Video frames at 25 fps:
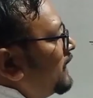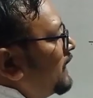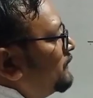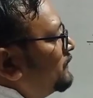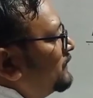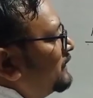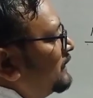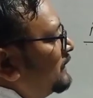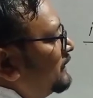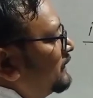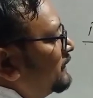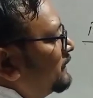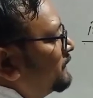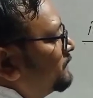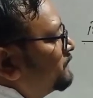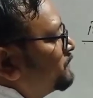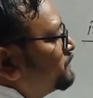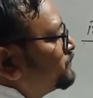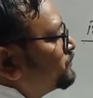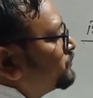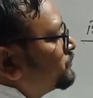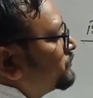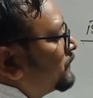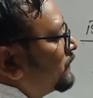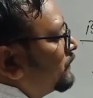family.
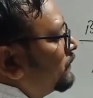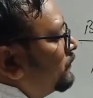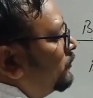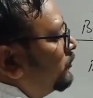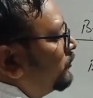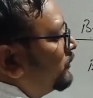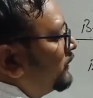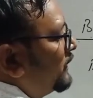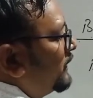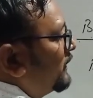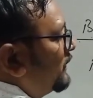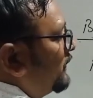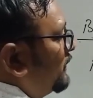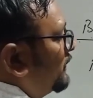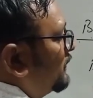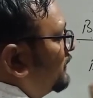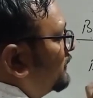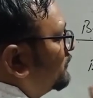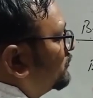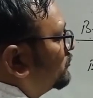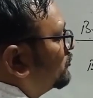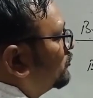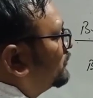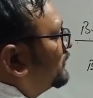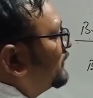Okay,
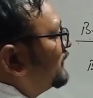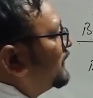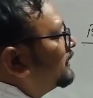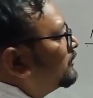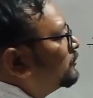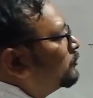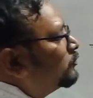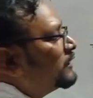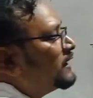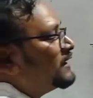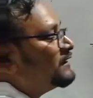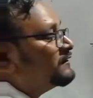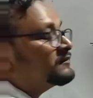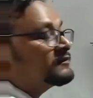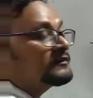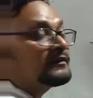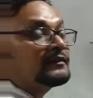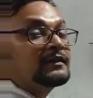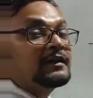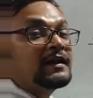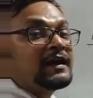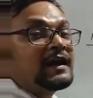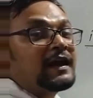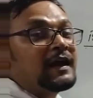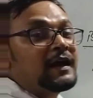so they are known as
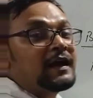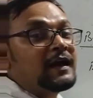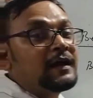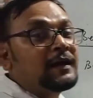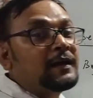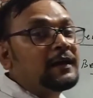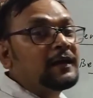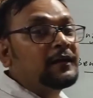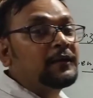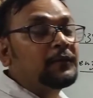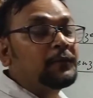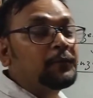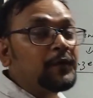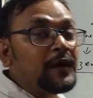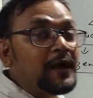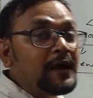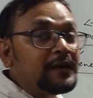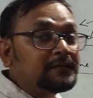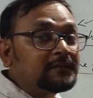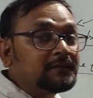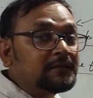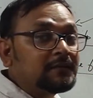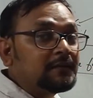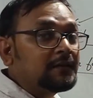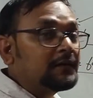
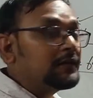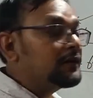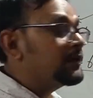what?